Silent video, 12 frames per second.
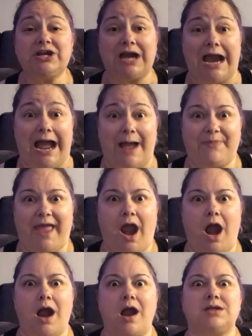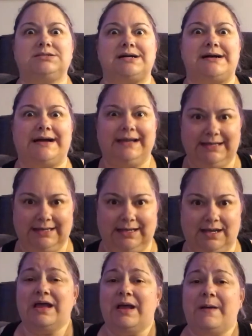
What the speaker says: crap, they are tiny.